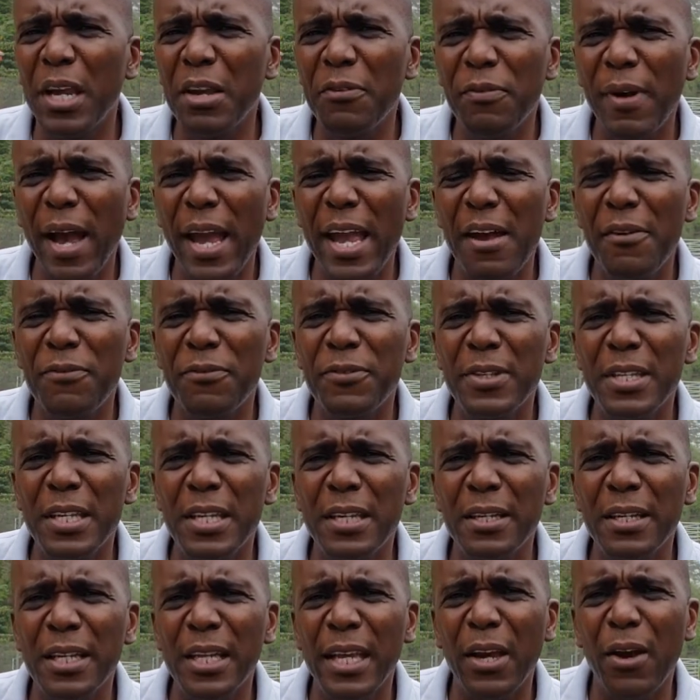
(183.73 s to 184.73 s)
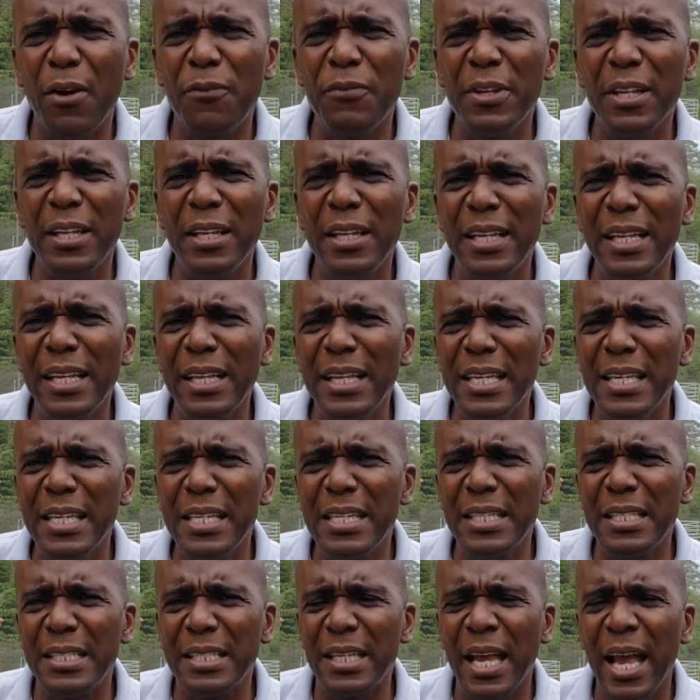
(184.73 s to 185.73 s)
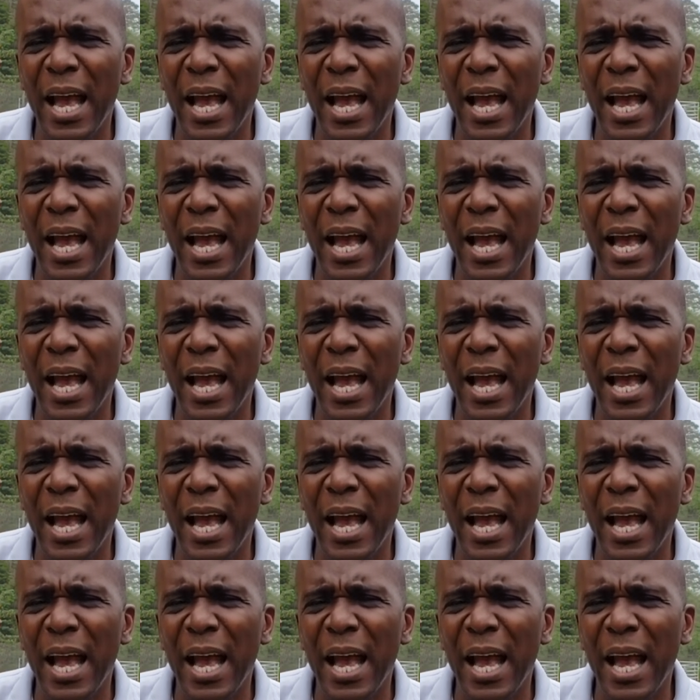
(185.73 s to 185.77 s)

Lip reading: If I have taken care of the lilies